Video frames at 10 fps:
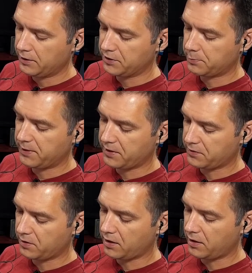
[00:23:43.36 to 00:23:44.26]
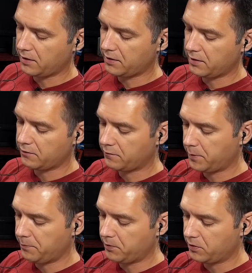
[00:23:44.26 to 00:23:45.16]
just because a lot of
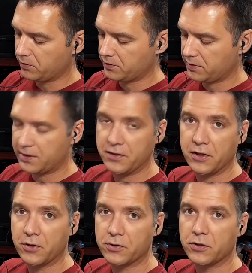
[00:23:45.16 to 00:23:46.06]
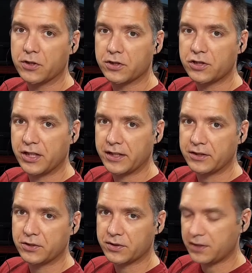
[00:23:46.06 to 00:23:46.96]
people didn't know you could
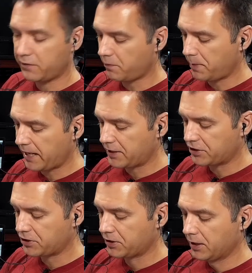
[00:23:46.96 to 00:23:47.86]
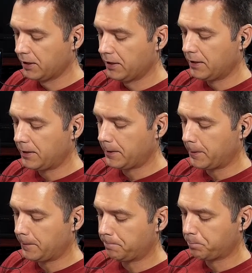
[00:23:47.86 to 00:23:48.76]
change or save a patch,
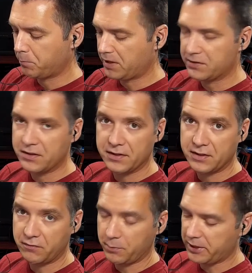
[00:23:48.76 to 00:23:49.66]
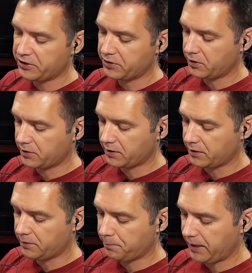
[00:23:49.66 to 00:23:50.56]
because this information on
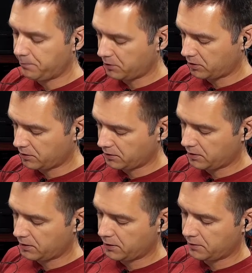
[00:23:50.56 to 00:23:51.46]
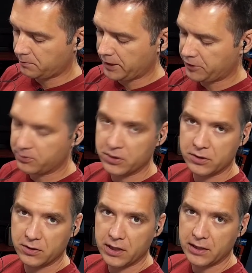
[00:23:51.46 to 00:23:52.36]
the paper
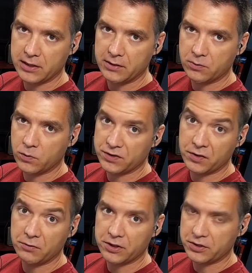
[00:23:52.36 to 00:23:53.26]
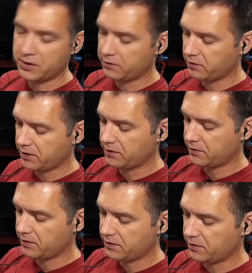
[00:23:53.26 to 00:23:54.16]
manual wasn't originally
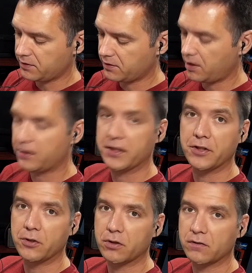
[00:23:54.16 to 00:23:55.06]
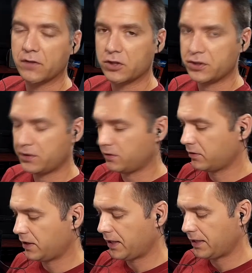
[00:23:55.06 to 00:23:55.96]
released. This is a slightly newer version
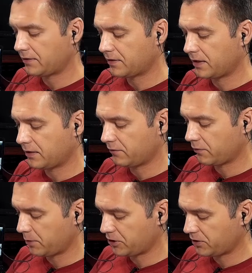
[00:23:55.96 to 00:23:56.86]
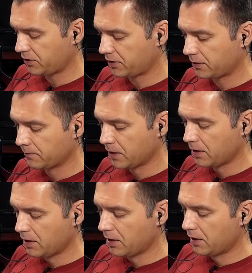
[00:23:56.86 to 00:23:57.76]
that has that information on there.
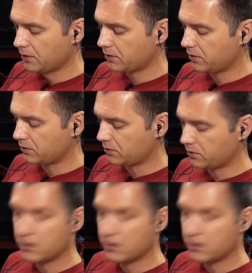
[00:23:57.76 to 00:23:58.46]
So